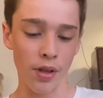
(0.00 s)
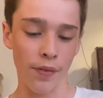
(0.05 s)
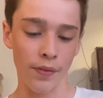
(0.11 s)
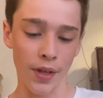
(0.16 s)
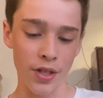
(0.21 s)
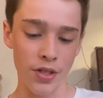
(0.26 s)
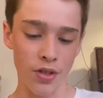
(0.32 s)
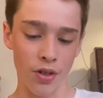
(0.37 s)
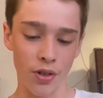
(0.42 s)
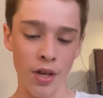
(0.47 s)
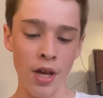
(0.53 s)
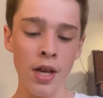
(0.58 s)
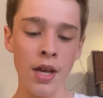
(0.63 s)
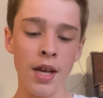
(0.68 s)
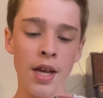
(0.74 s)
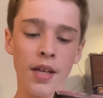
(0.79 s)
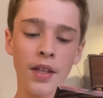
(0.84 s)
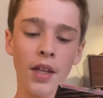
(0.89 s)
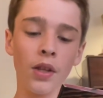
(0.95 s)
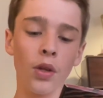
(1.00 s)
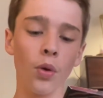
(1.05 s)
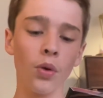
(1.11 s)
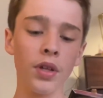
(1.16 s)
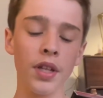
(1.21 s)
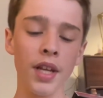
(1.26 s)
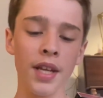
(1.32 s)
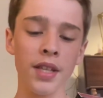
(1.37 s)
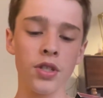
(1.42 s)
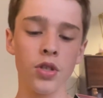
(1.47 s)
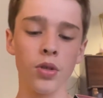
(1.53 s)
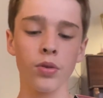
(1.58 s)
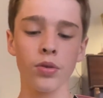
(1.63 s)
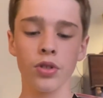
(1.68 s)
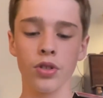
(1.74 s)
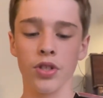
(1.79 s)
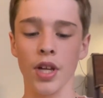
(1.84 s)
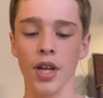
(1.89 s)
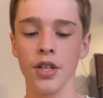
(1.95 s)
love that song. And then Lonely Day and
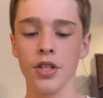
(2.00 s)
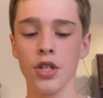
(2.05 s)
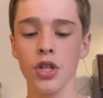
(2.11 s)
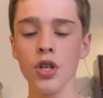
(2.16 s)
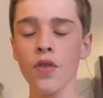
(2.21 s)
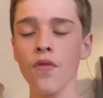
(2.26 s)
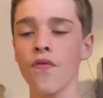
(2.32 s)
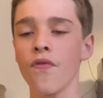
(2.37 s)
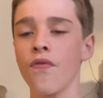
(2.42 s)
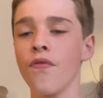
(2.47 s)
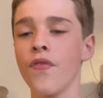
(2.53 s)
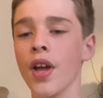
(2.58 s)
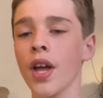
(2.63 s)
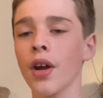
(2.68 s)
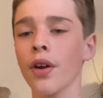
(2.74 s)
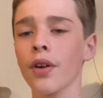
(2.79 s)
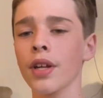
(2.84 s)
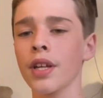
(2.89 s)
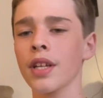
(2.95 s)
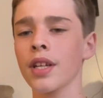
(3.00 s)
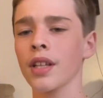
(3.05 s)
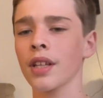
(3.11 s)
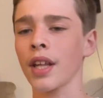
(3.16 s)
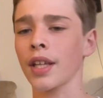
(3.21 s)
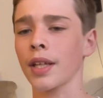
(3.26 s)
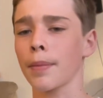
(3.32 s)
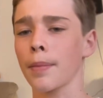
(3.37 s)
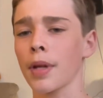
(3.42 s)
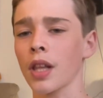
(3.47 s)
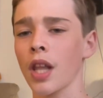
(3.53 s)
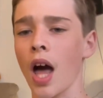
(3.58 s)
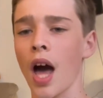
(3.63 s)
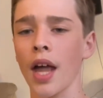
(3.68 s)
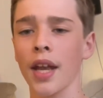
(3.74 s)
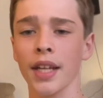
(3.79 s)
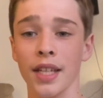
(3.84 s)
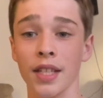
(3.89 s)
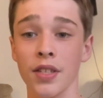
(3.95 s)
Soldier Side, two very like
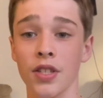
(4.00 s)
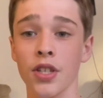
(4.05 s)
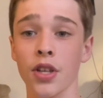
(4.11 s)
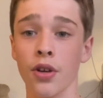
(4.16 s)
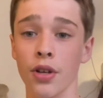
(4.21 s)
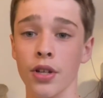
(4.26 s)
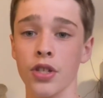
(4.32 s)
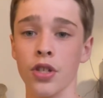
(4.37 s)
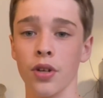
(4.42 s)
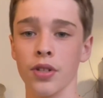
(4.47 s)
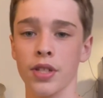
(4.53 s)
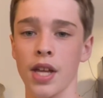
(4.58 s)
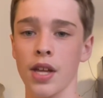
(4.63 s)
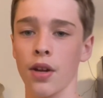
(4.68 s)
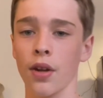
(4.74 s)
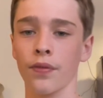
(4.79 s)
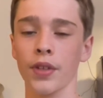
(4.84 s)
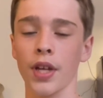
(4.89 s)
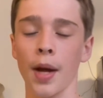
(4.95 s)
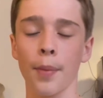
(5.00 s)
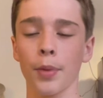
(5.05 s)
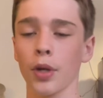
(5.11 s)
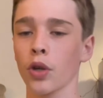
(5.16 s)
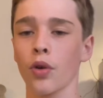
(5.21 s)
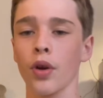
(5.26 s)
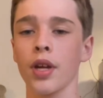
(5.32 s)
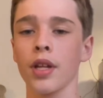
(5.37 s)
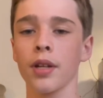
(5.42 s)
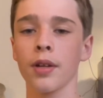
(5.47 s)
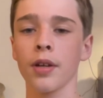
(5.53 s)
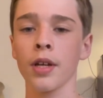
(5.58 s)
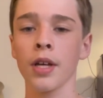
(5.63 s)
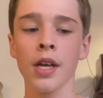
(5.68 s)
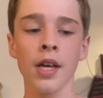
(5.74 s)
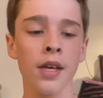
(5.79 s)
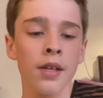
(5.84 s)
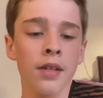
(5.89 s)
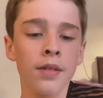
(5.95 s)
melodic and serious songs to end off the album are great.
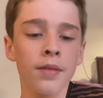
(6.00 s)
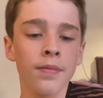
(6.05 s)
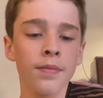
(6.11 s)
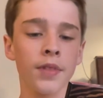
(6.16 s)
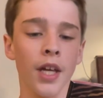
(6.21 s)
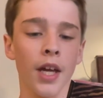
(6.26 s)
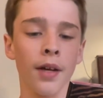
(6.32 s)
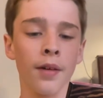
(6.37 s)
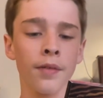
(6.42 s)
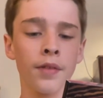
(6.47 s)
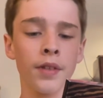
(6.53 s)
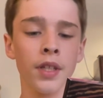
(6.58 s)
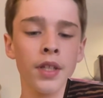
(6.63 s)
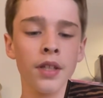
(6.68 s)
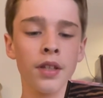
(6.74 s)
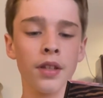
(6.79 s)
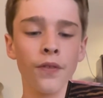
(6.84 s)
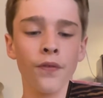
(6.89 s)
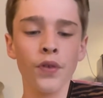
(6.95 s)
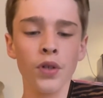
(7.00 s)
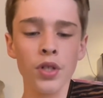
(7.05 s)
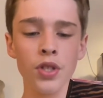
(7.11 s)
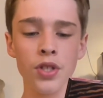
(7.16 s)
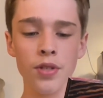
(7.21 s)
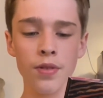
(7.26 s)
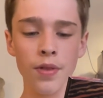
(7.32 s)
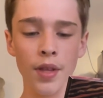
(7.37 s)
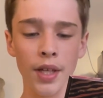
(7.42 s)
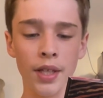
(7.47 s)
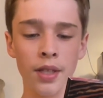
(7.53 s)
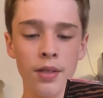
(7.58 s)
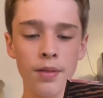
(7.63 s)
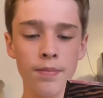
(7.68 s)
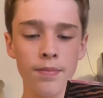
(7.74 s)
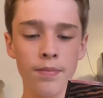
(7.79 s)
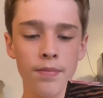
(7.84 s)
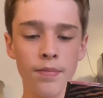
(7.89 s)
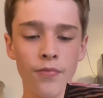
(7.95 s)
Yeah, the first like
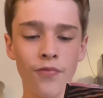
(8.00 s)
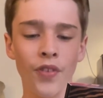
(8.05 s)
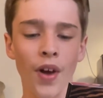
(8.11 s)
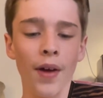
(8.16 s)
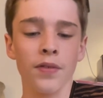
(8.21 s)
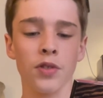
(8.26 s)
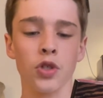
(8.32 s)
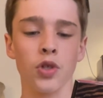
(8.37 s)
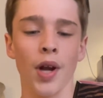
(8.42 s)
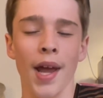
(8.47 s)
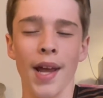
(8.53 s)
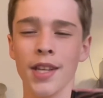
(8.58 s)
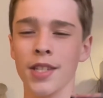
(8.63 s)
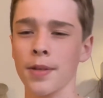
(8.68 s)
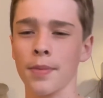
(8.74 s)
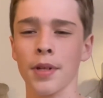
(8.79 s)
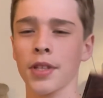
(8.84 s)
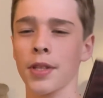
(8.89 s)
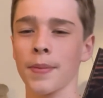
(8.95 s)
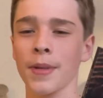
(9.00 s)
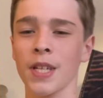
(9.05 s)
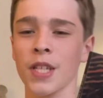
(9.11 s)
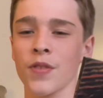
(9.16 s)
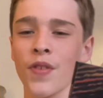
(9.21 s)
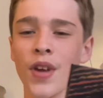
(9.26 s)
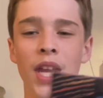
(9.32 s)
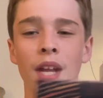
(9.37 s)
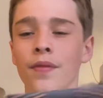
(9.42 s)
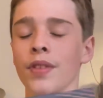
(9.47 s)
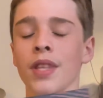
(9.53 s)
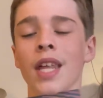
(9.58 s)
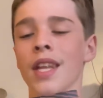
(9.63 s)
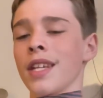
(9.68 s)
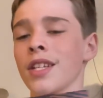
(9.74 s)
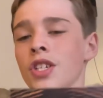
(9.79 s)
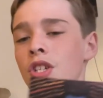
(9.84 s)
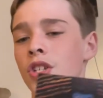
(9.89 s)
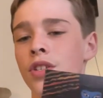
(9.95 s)
5 tracks I'm not the biggest fan of, and then
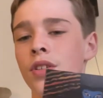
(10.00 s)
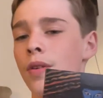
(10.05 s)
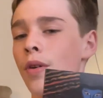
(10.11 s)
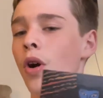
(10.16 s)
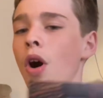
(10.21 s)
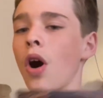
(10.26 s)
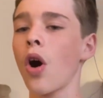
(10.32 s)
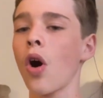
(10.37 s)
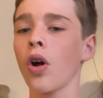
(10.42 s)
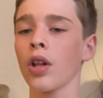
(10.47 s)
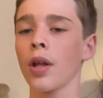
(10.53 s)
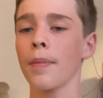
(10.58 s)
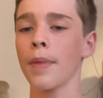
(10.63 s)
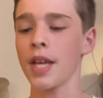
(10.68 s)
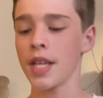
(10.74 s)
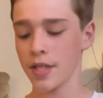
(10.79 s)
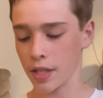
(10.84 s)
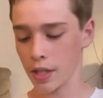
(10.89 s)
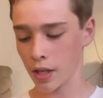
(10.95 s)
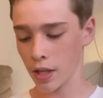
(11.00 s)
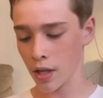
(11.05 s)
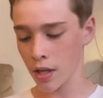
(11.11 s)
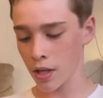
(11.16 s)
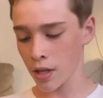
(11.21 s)
it's just all amazing.